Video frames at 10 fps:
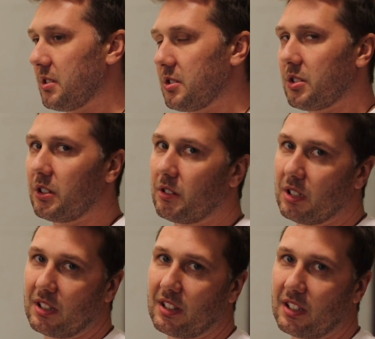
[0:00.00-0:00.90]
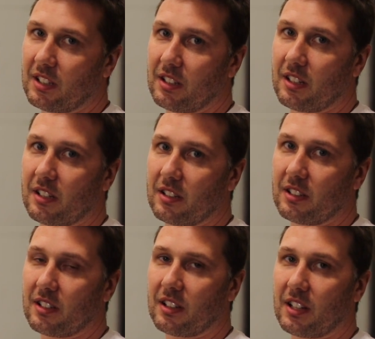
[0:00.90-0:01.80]
So
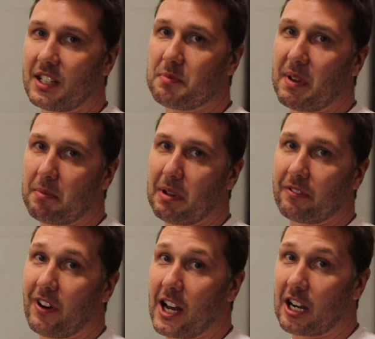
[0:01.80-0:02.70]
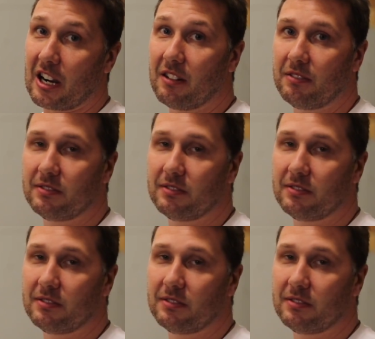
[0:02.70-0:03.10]
let's make big fire.